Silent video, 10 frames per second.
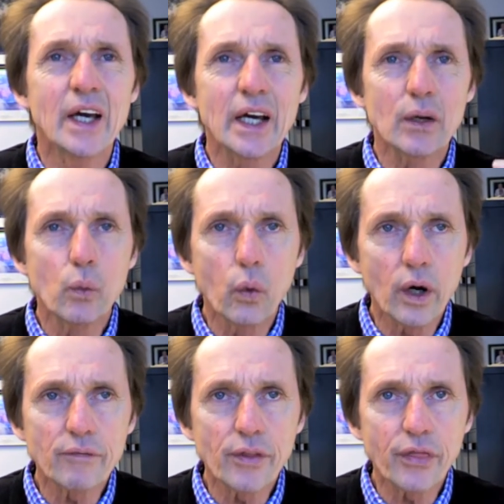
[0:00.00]
And
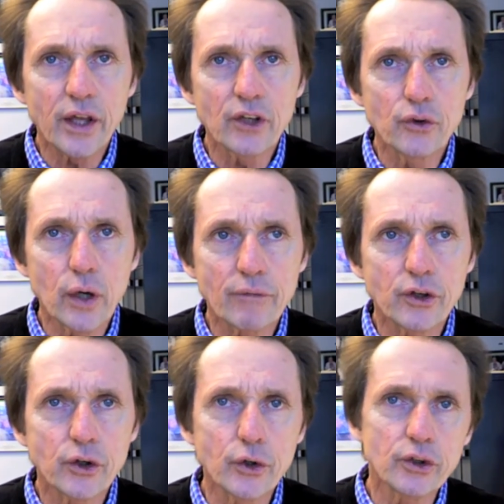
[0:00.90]
one of the things you have
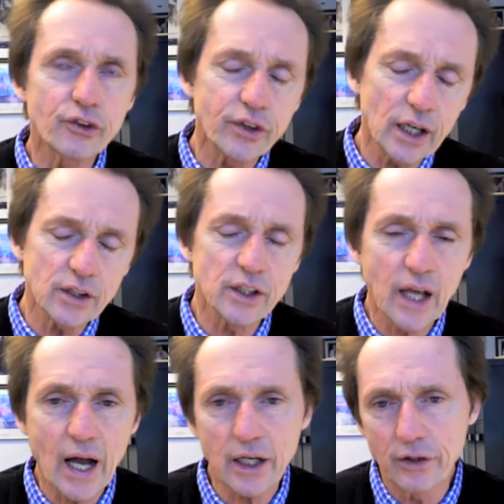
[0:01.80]
to do to stack the
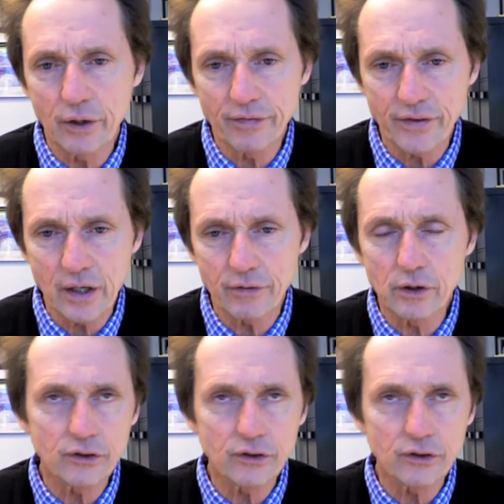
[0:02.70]
deck in your favor,